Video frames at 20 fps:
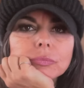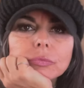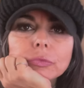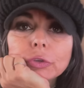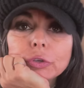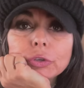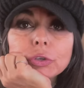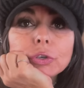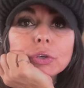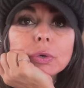
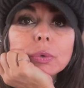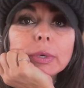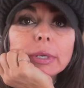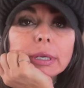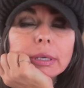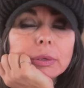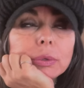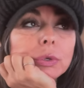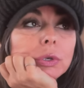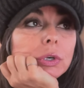You know what
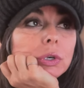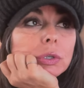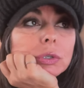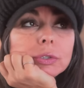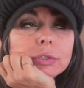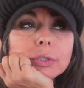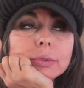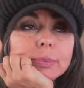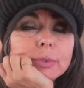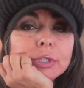I could
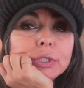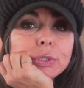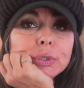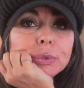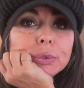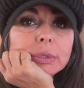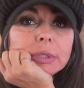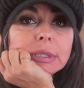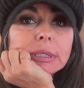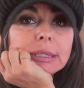also be
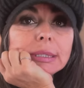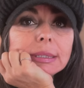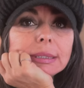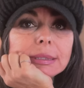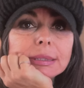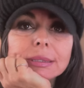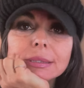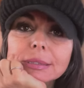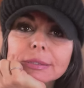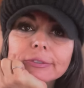doing
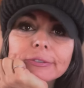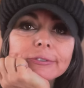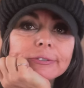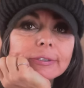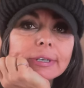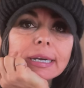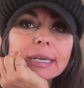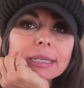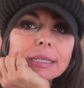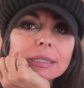is
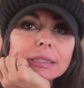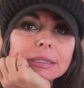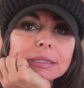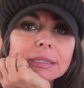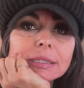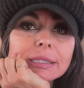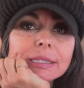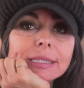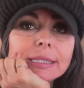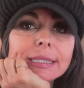
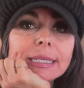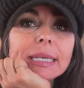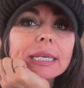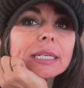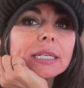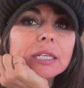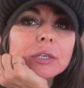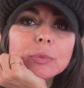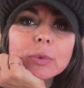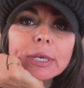finally
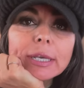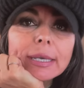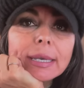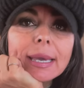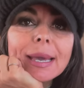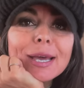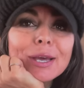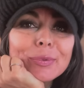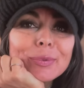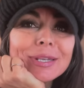staining my
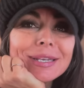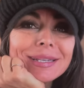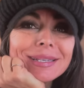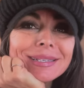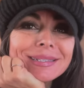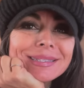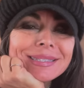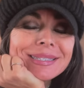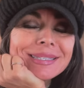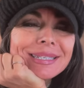
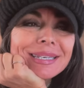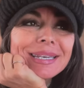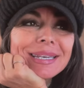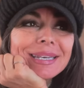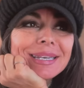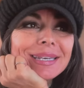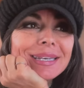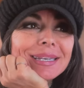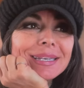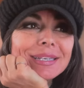cabinets
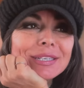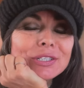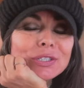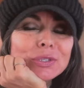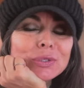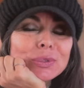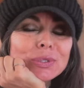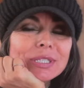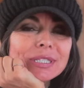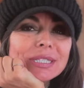and
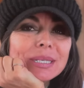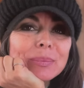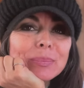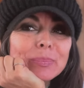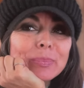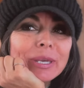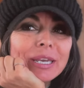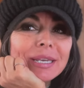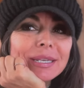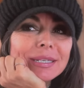doing some
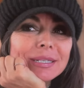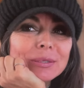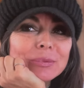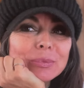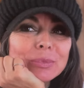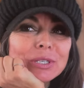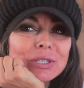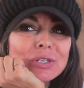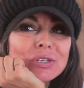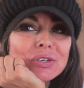painting,
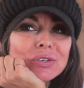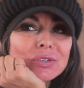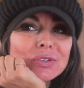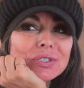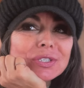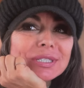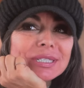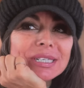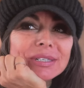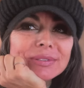
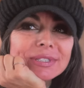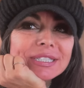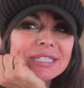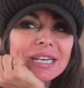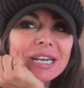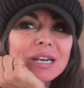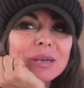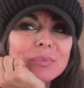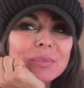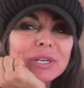because every
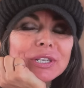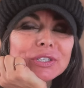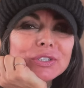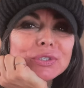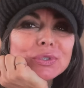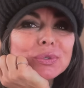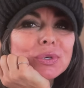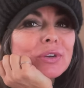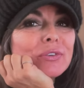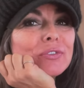time I
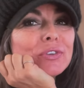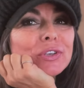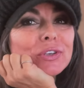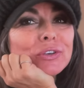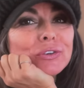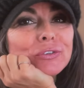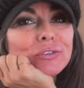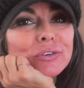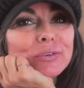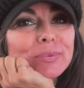do a
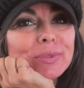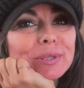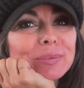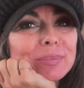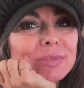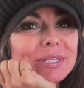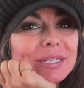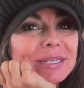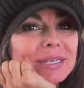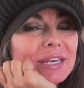video from the
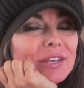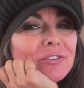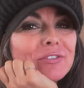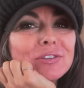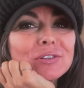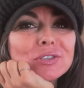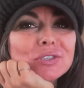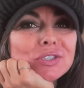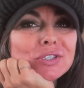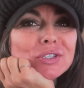mini, I
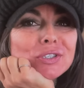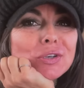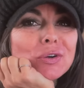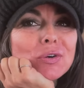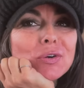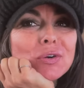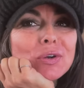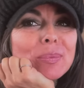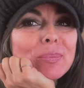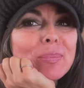feel
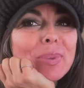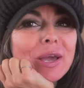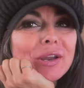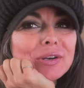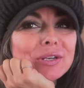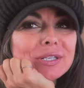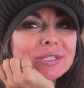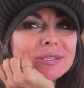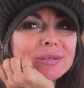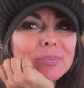so
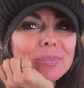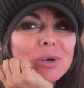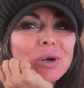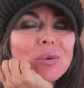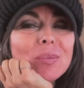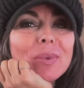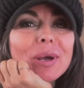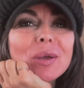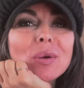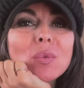embarrassed about
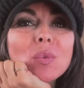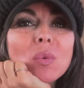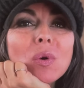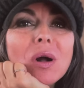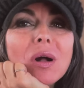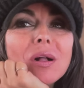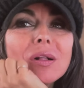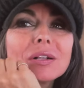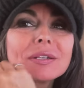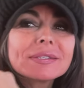my
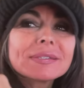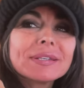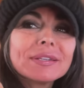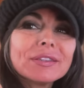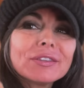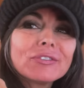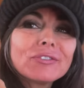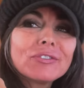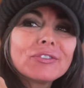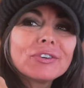walls and
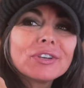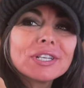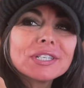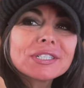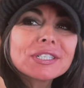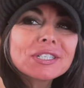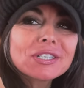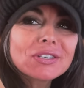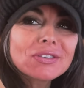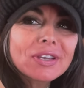the
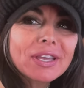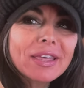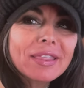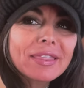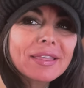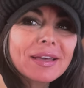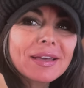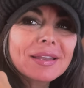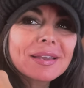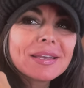fridge. Look at
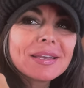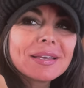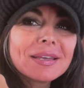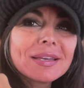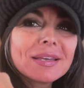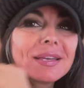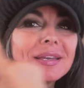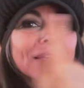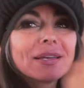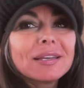that.
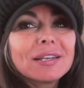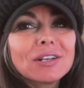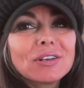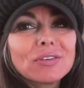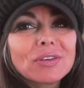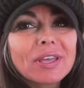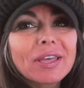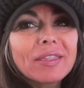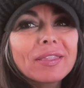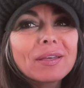And
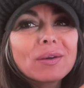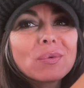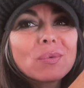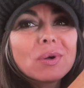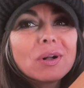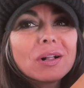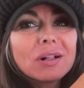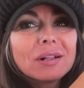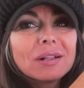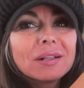look at that
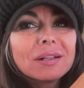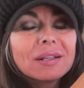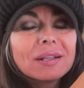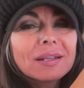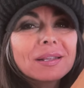wall.